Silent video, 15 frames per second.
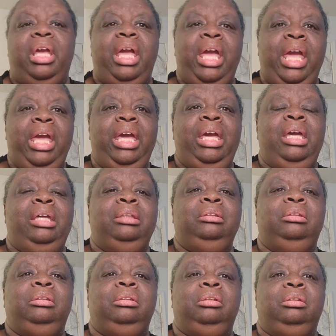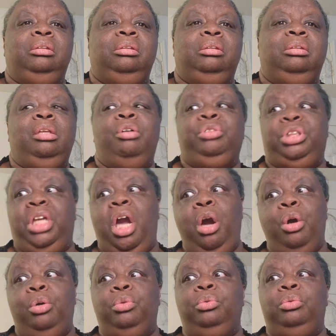And Nosey
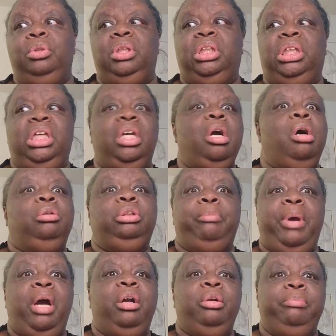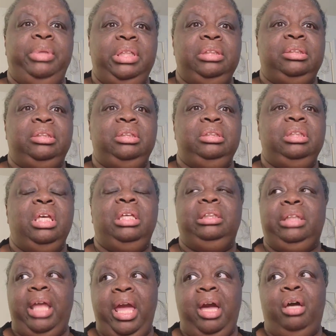Heaux can go on about her business.
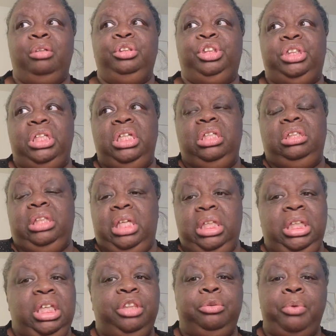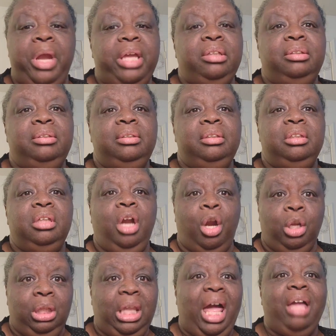Now, she did get threatened.
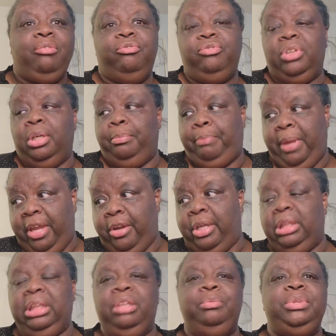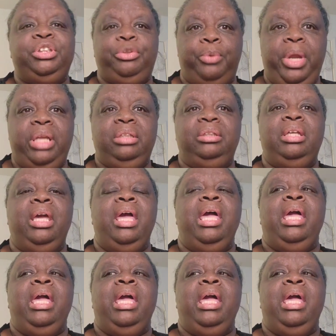Her life apparently was threatened.